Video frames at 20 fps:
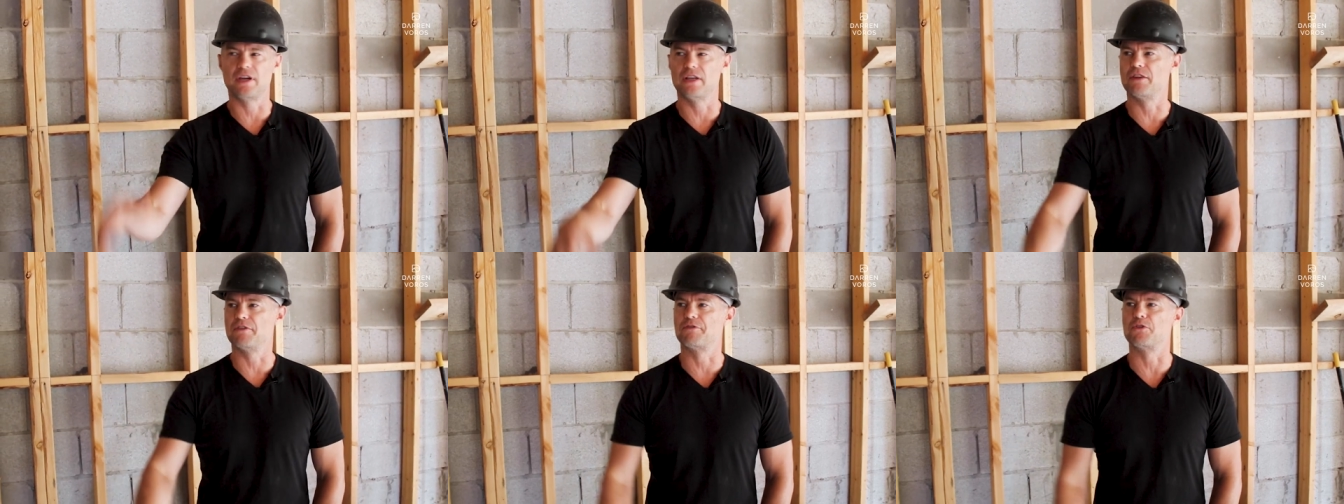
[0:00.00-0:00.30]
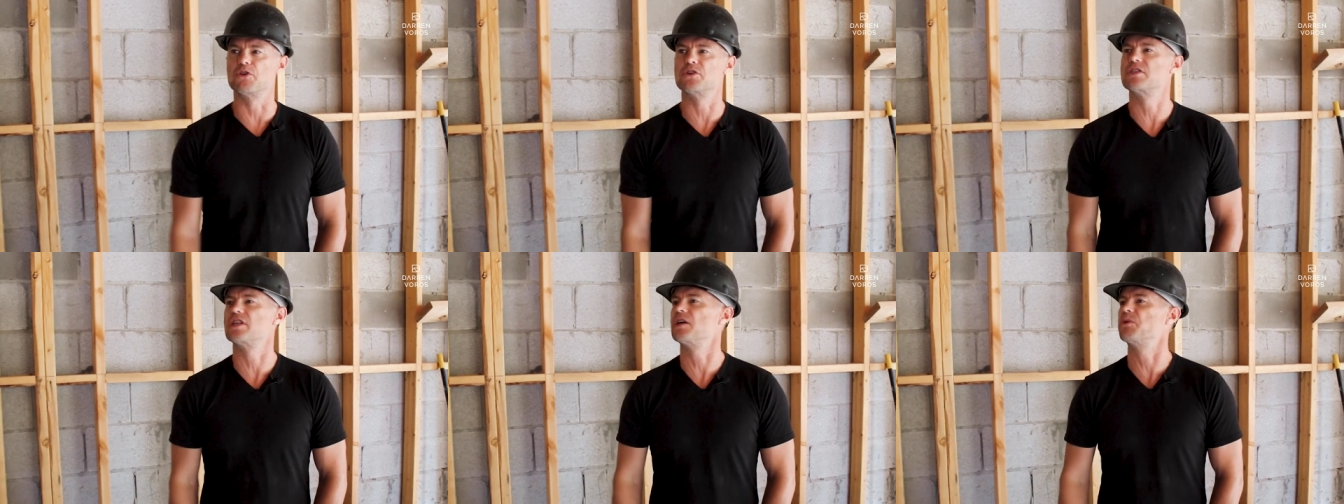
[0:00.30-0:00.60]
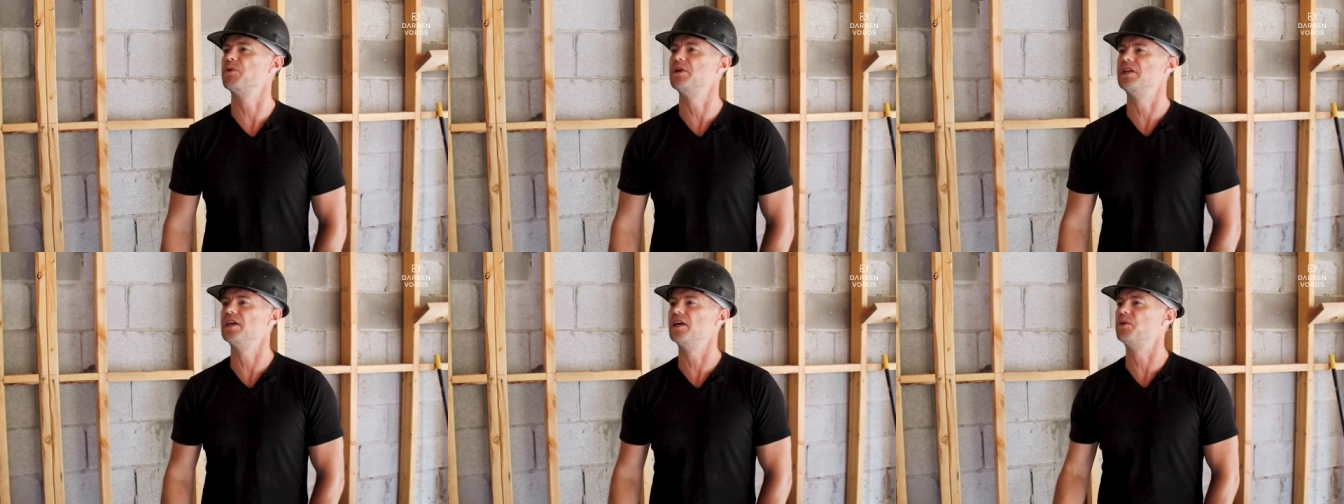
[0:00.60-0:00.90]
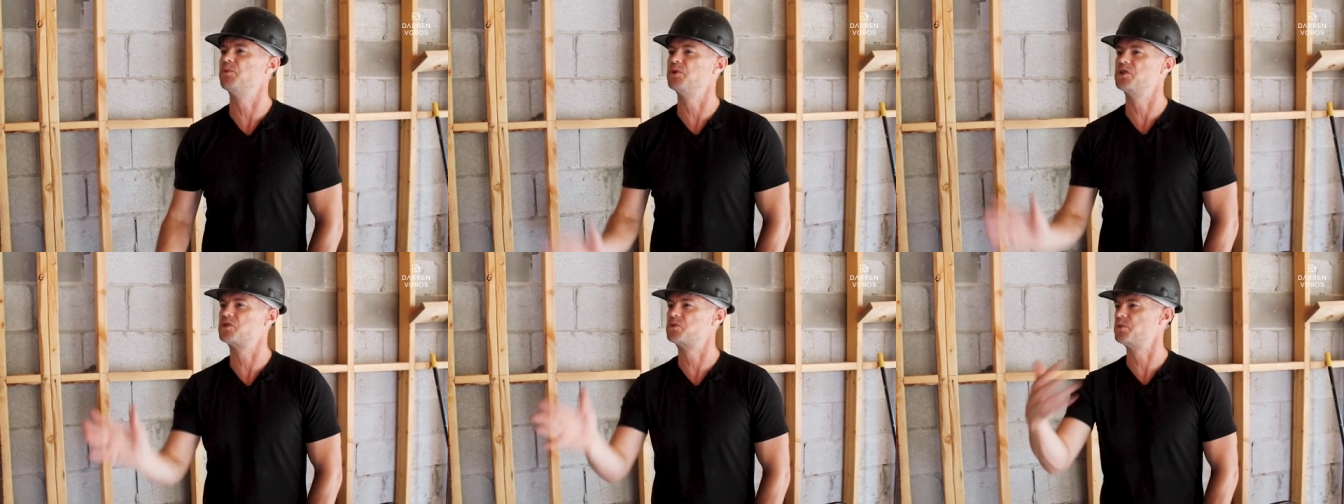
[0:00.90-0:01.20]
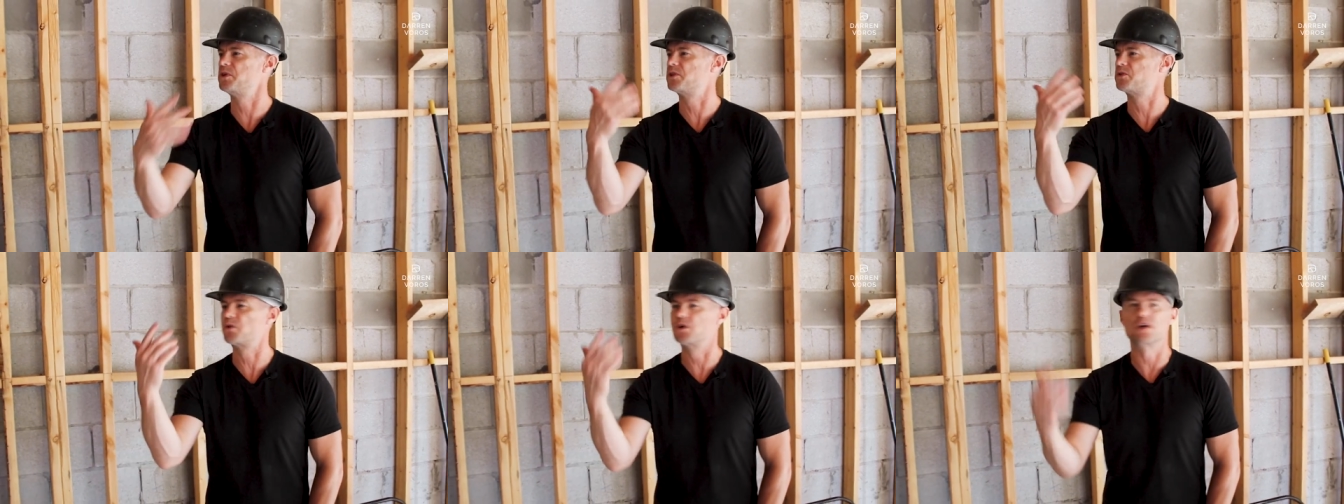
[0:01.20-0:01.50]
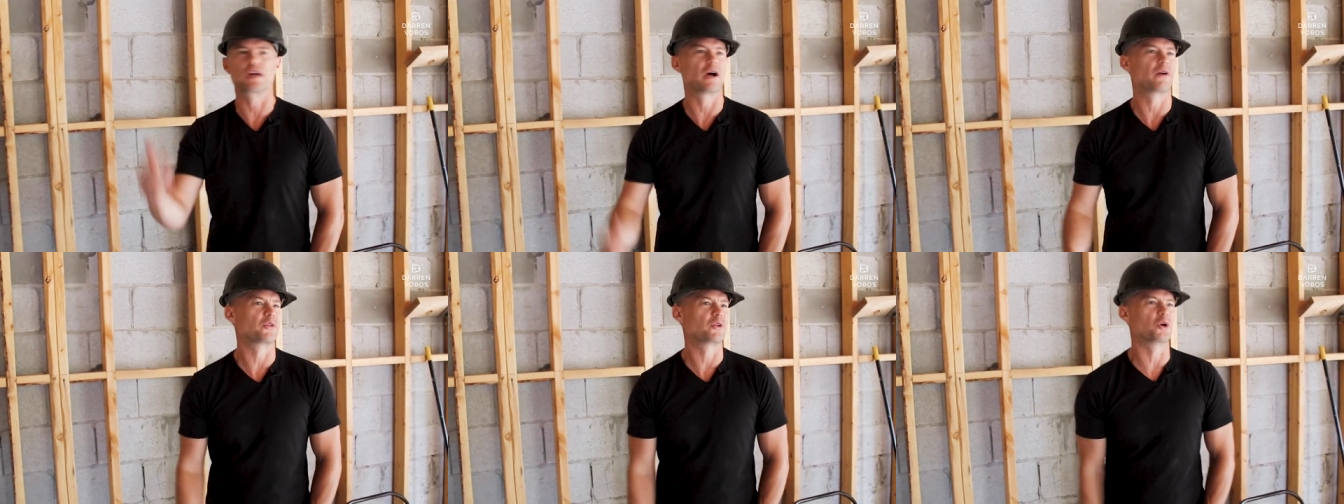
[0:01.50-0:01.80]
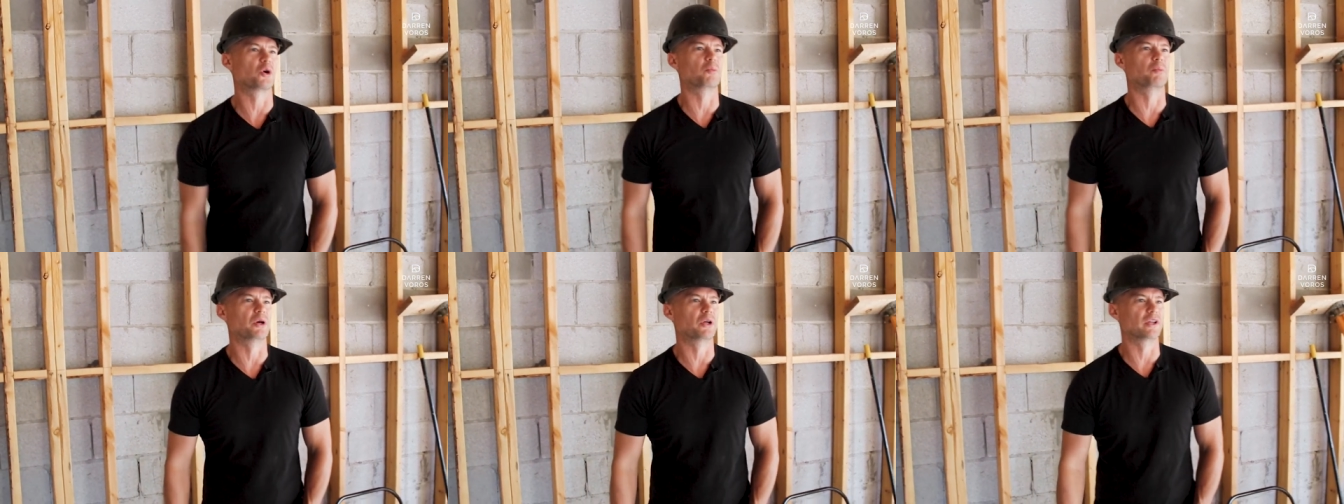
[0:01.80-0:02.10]
and the first thing we did was we tore down
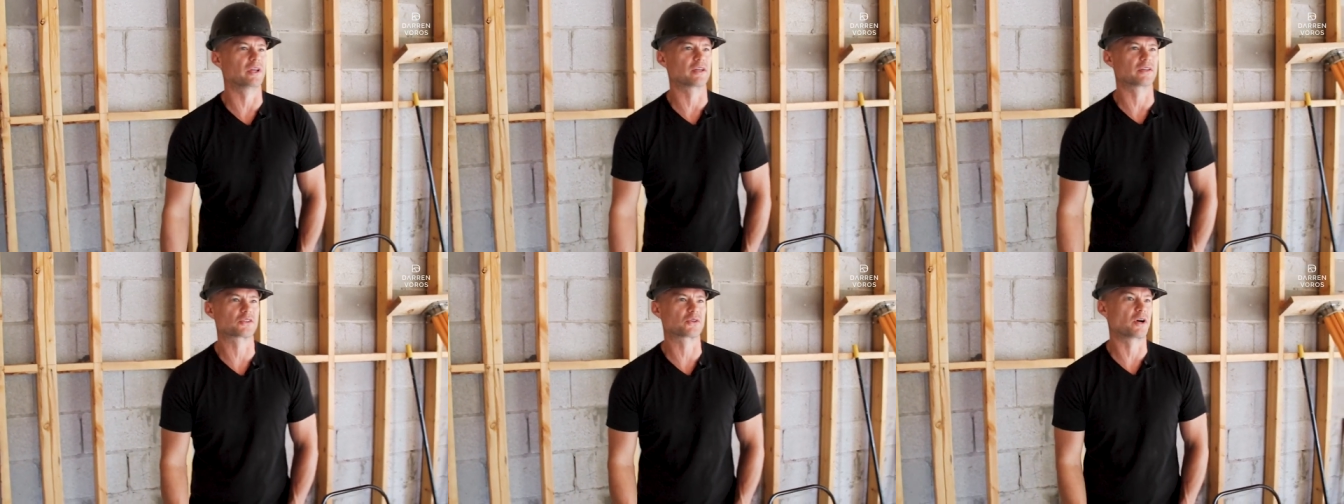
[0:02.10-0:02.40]
the old building.